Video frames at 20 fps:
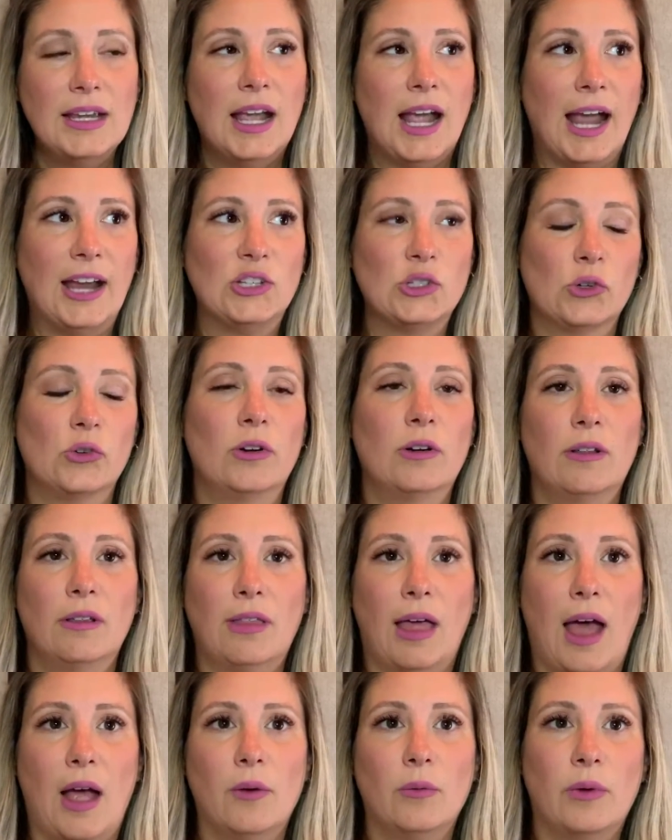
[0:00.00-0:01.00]
I journaled a
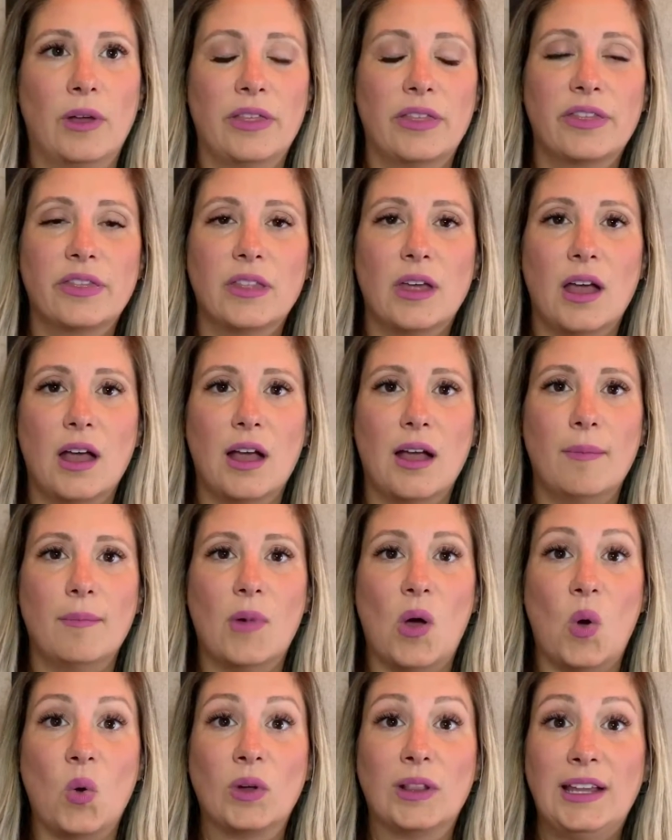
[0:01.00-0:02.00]
lot with
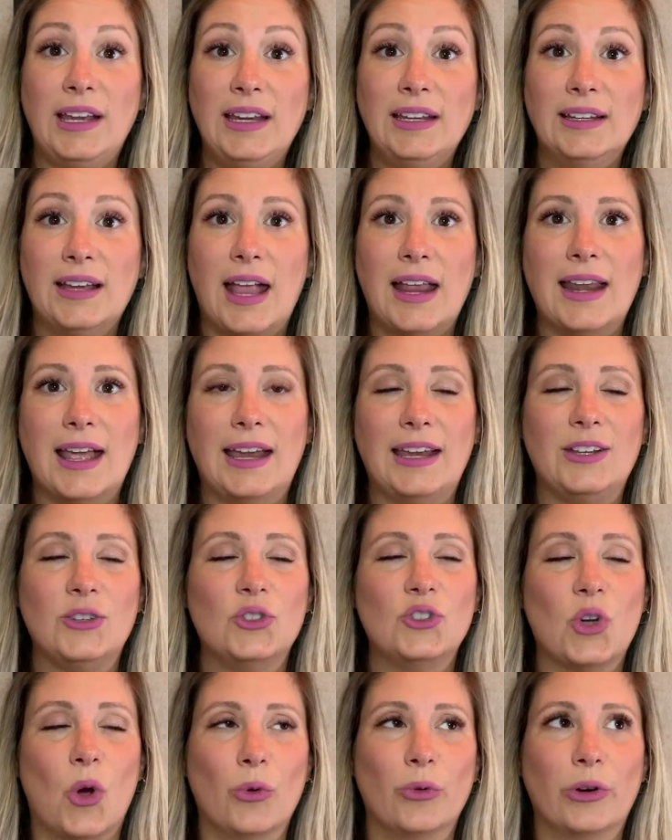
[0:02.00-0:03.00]
Oakley, and I
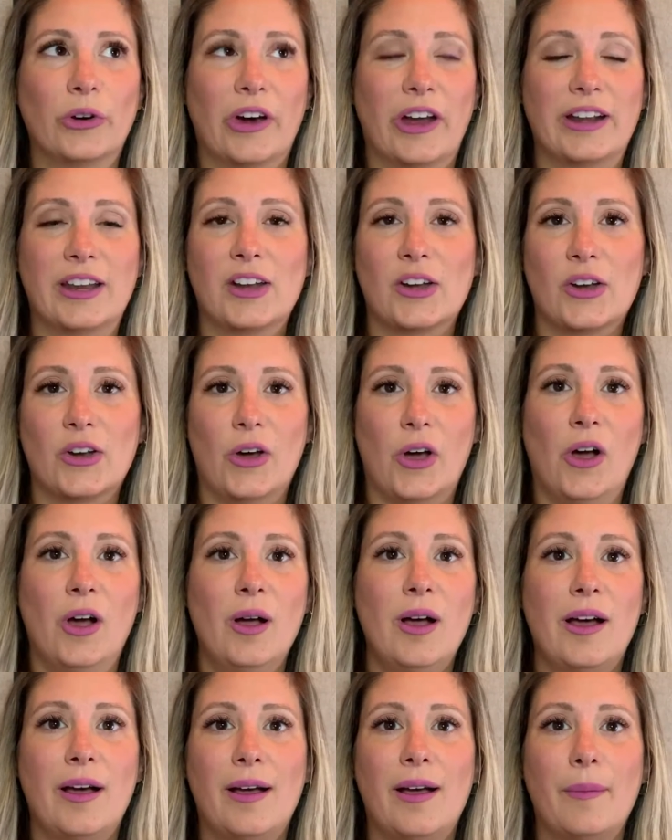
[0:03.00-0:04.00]
don't regret it at
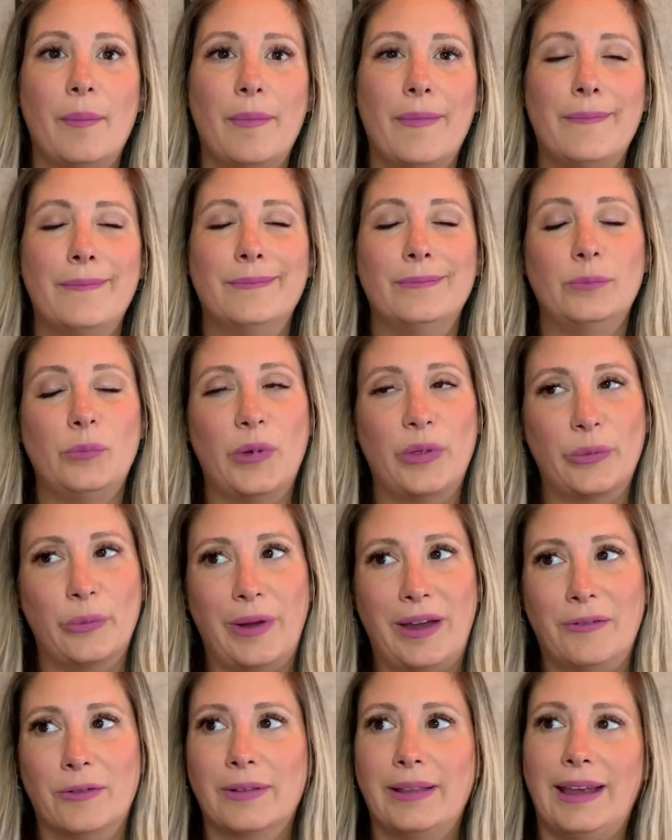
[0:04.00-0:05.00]
all. With
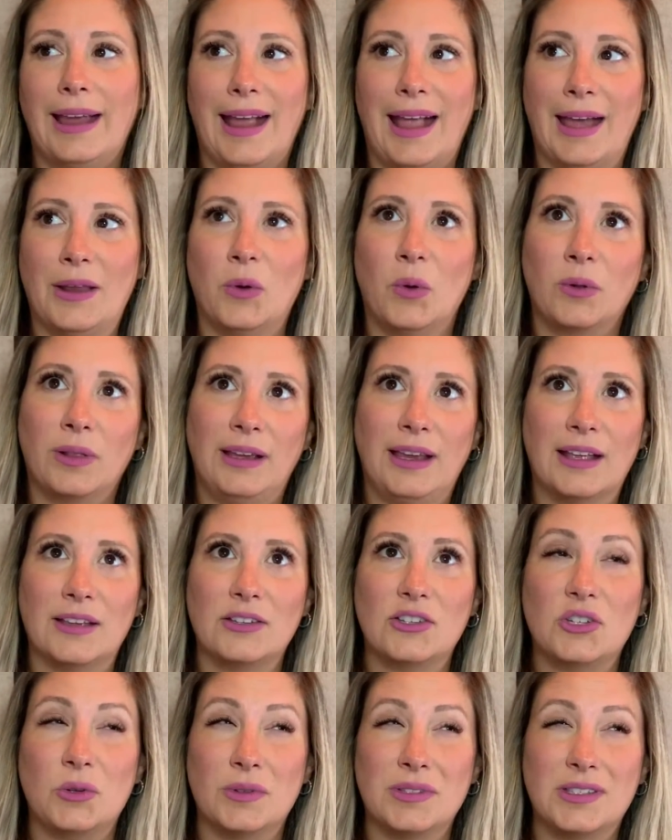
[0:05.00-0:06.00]
Waverly, I had Oakley
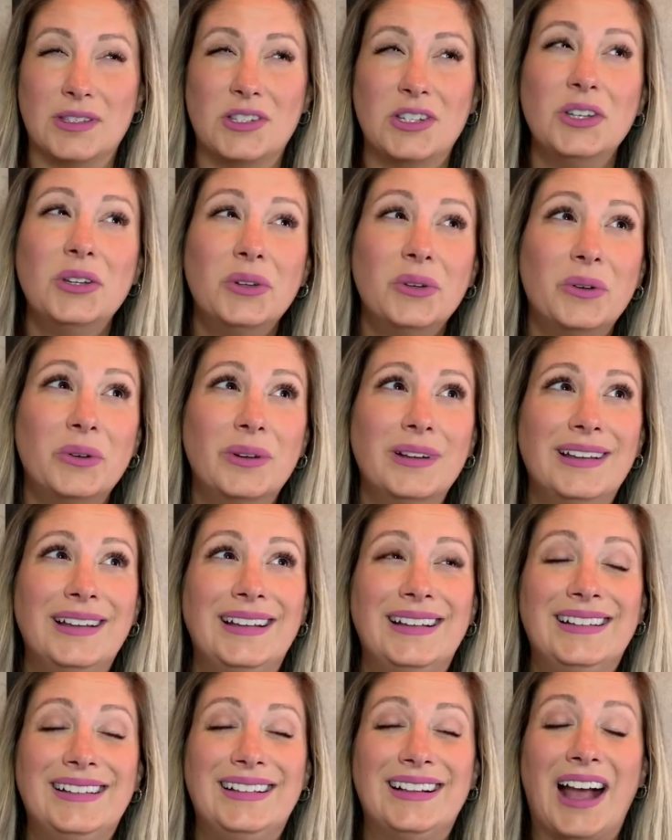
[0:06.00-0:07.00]
at she was 2. I
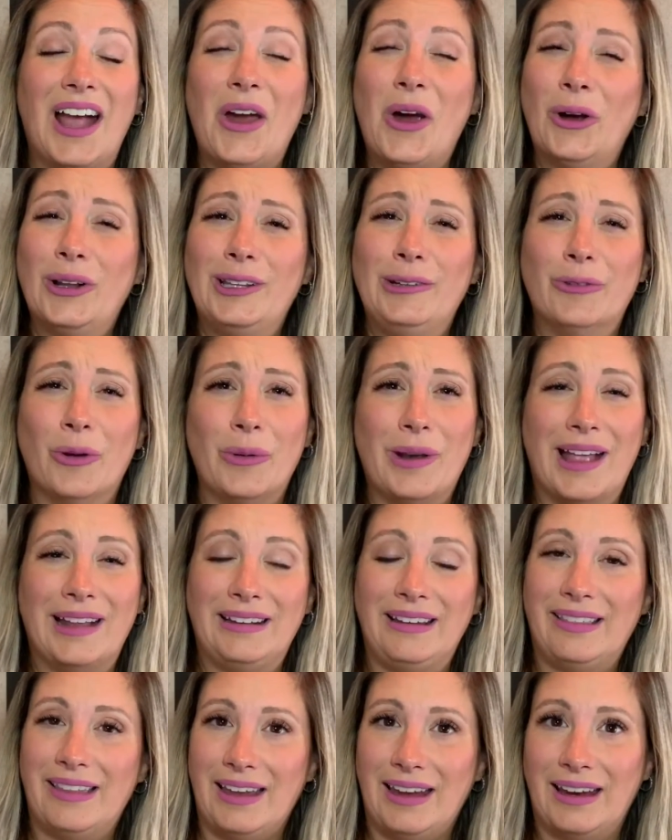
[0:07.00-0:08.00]
hardly wrote
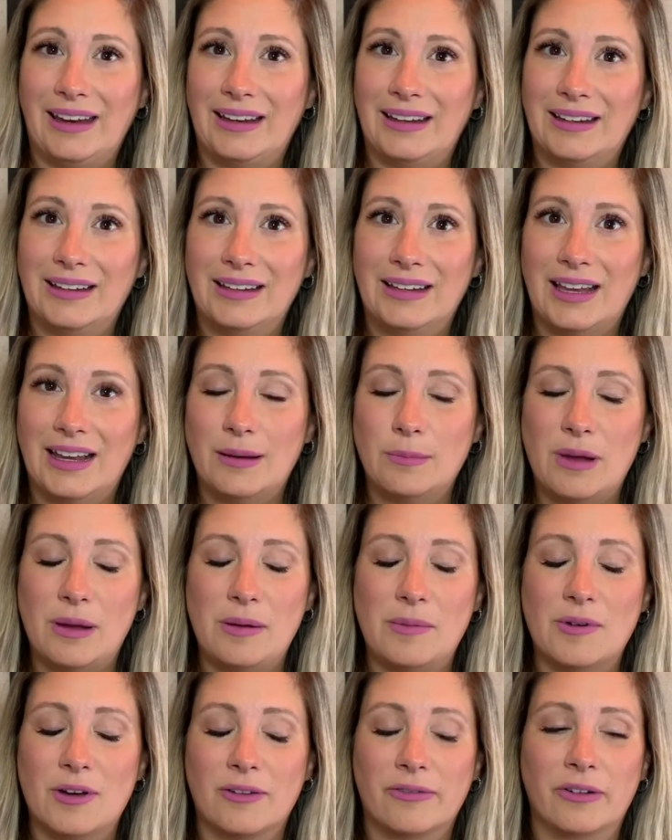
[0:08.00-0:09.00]
anything in a
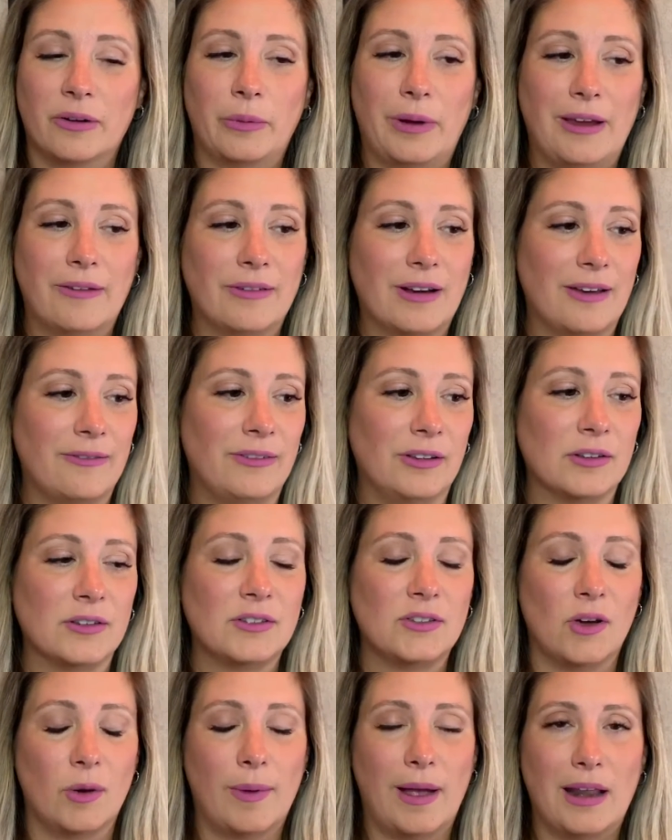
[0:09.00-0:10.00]
baby book for Wave, and I feel
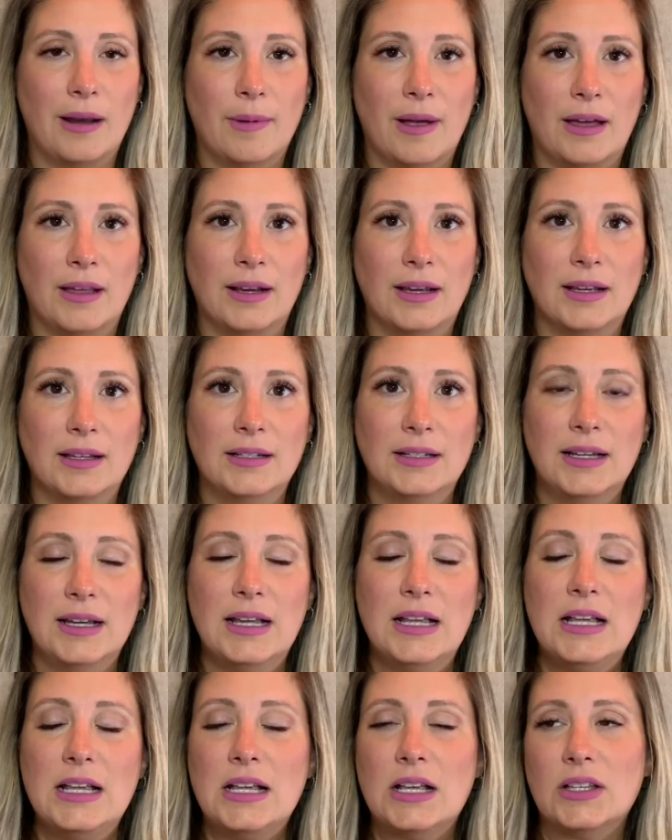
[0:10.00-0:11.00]
so bad about it.
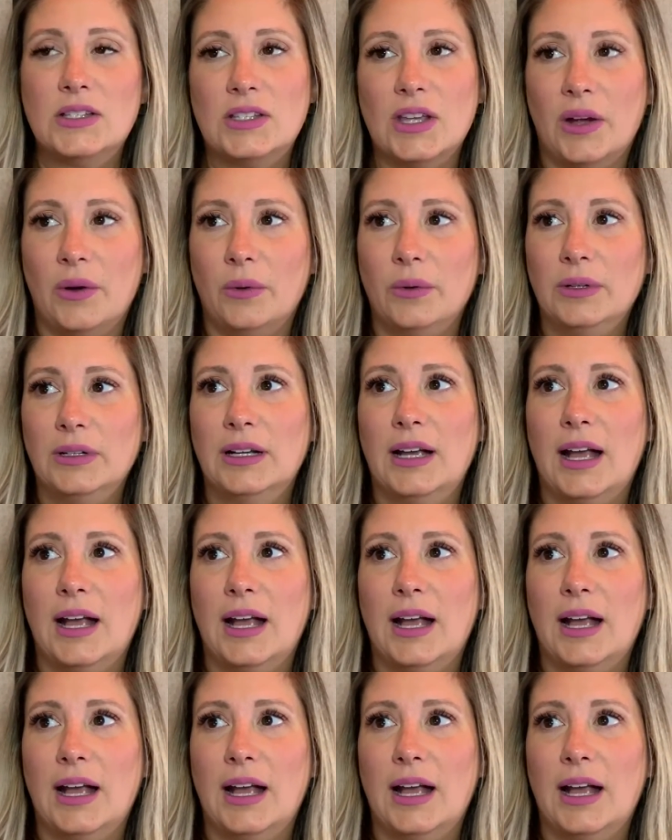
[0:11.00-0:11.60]
So